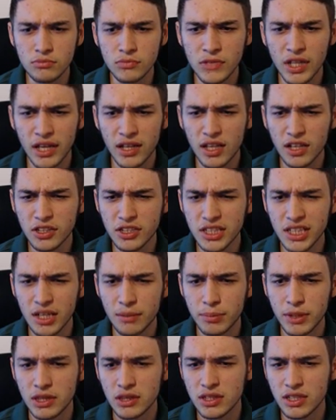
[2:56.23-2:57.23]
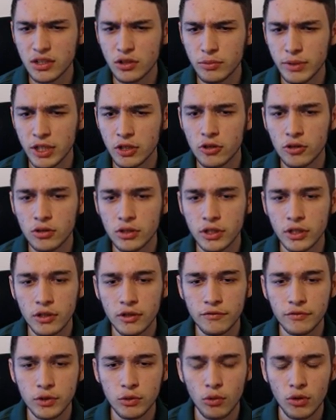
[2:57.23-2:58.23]
That allows you to get up a little bit earlier
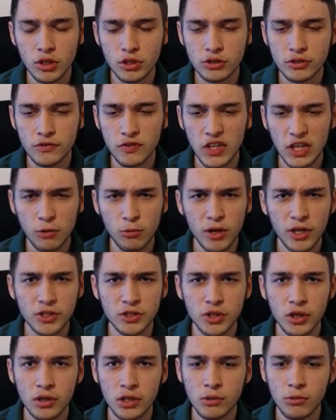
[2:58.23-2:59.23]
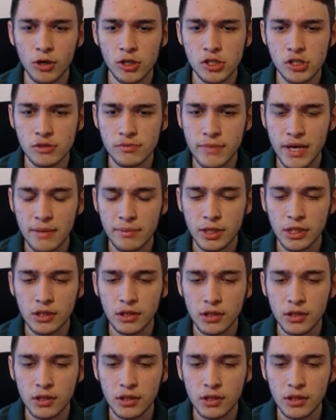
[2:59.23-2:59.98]
if you want to use it for like round 30 rushes maybe.